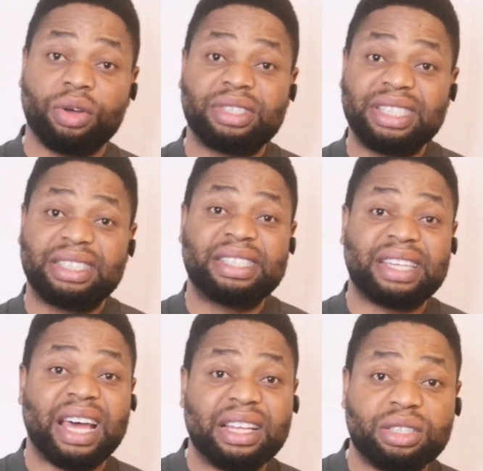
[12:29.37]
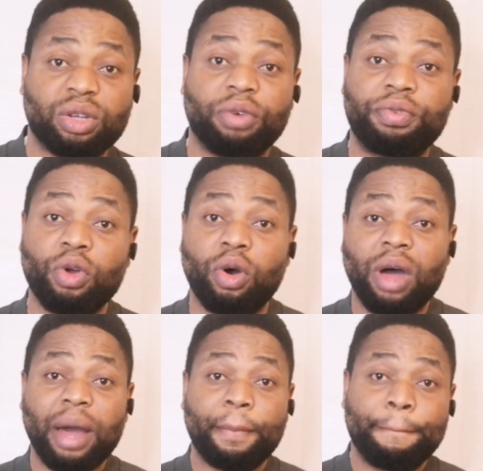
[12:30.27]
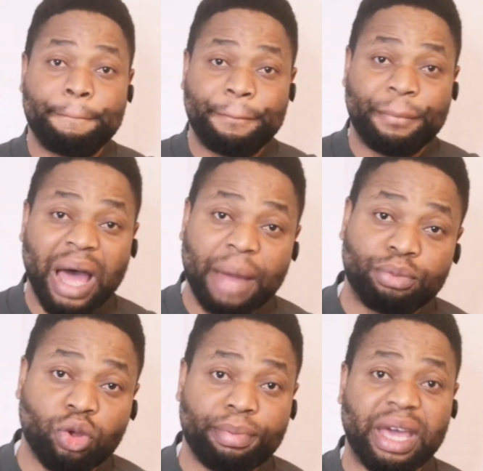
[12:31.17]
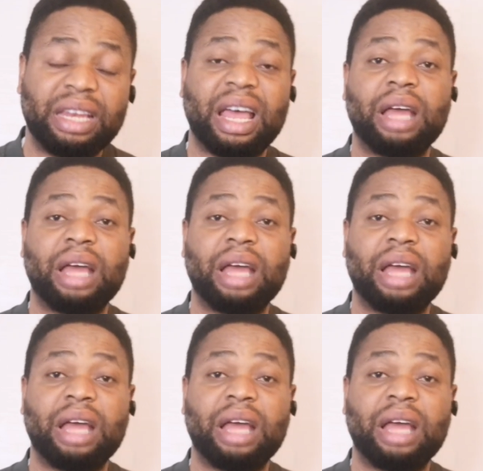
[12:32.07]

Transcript: CT scans of your abdomen